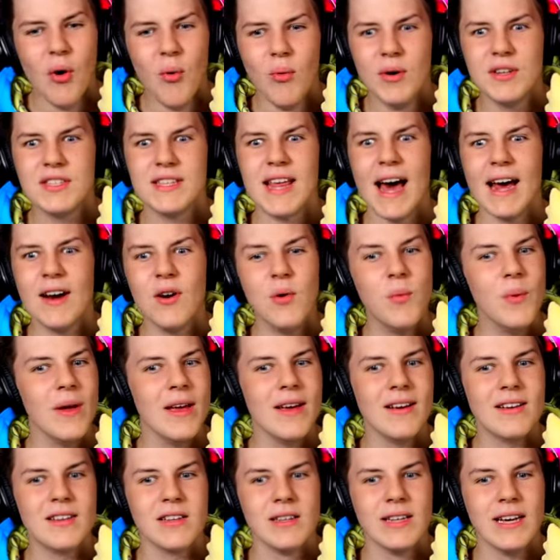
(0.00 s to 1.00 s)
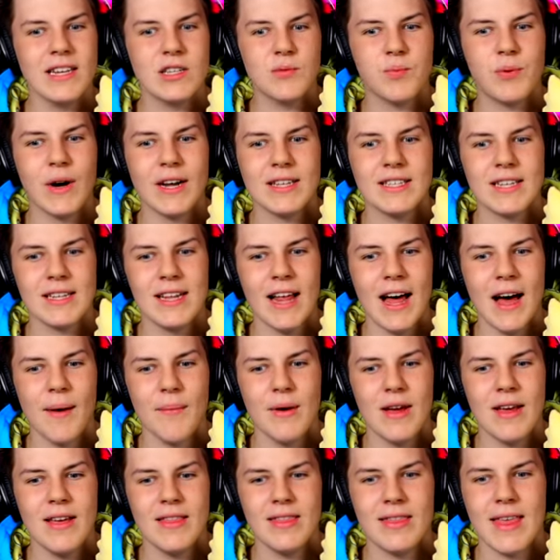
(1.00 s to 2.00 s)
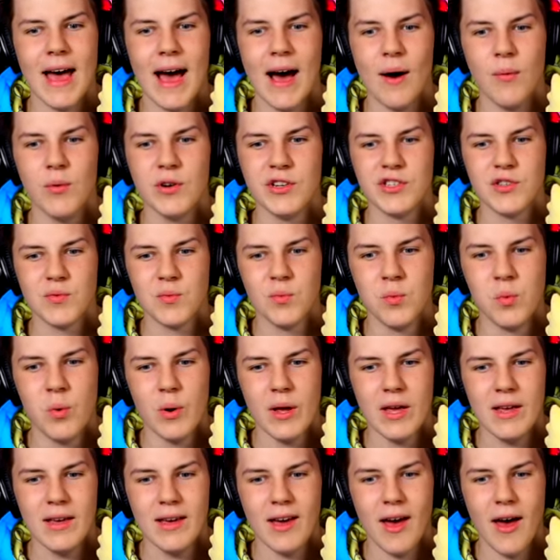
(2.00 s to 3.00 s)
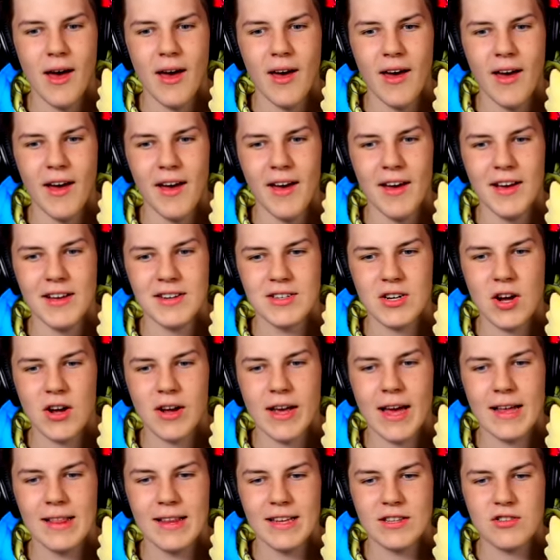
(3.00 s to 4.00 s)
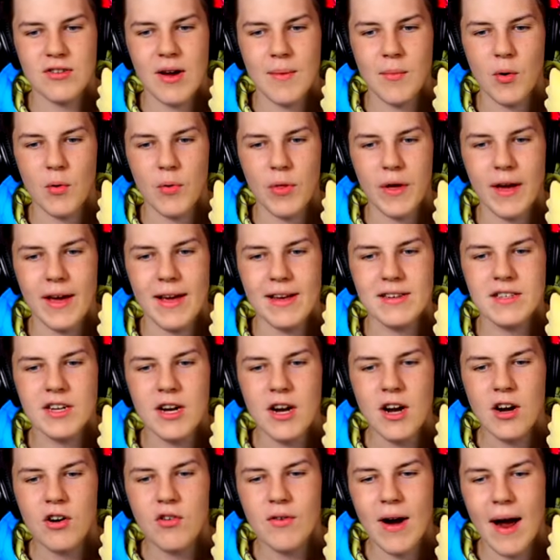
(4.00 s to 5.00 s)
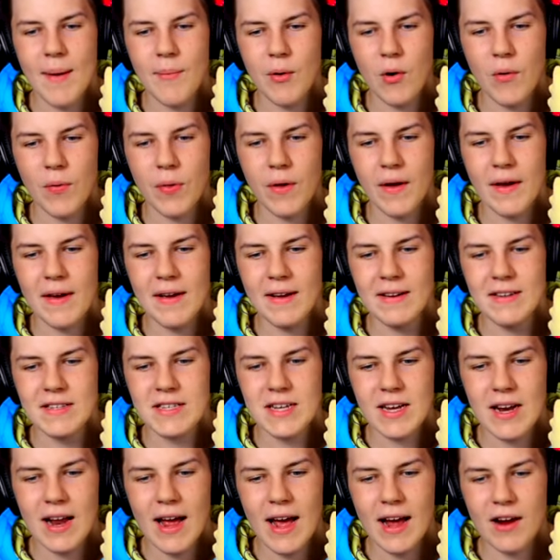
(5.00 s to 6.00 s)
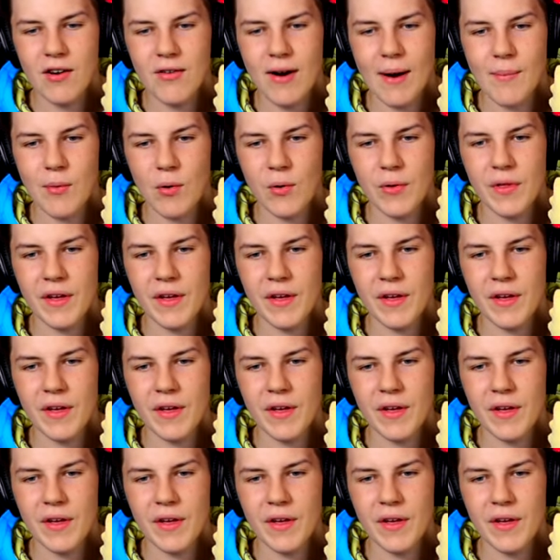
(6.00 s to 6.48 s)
Was that a weird glitch, Pretzel Army? That was weird. Okay, let's grab all these, grab all these, and grab all